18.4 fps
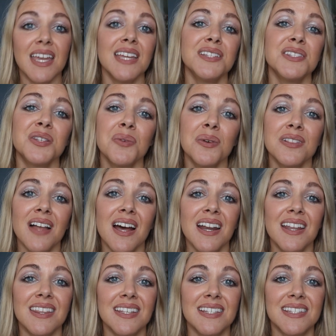And so a
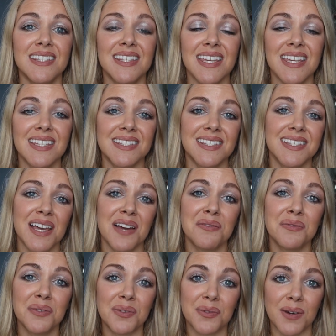lot of these things
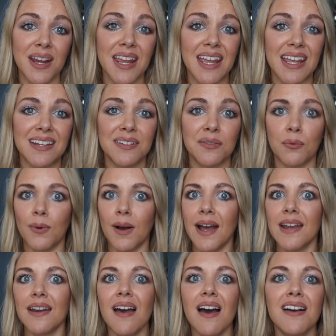sound great.
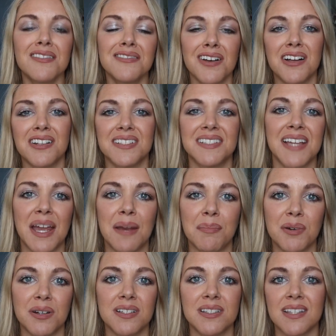Why not cloth
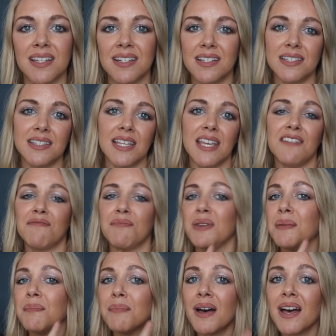diaper? It's gonna save
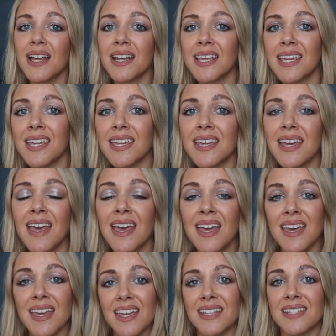me money,
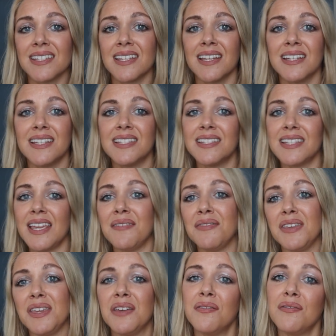it's gonna
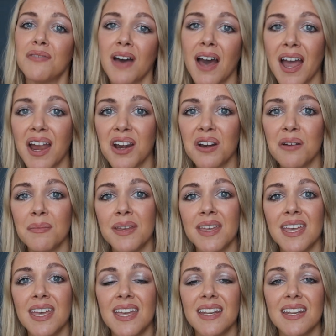save the
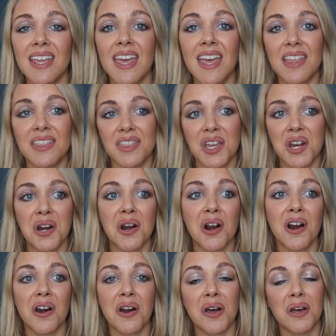environment. There
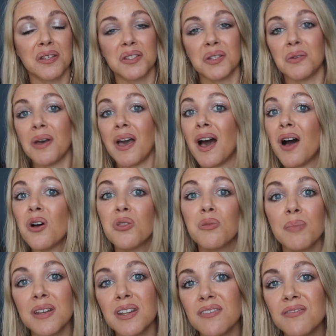are also
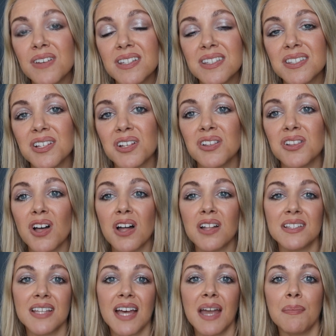health benefits to
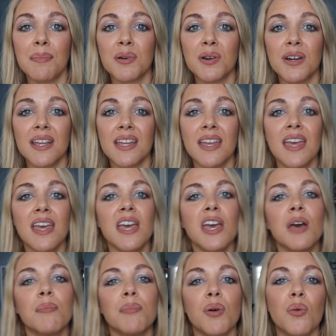cloth diapering.
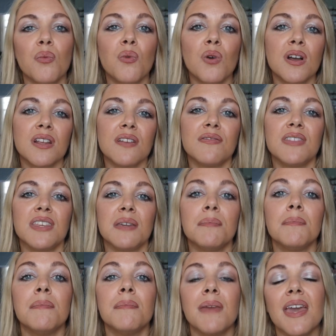But one of
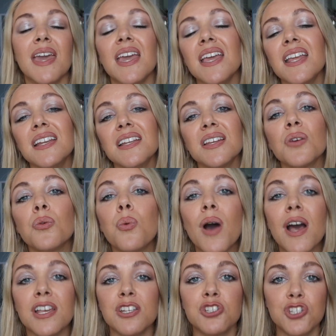the main
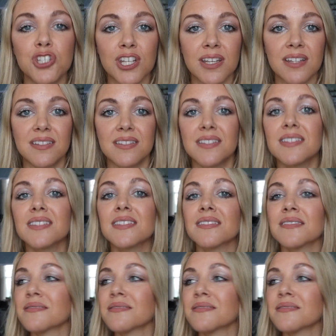questions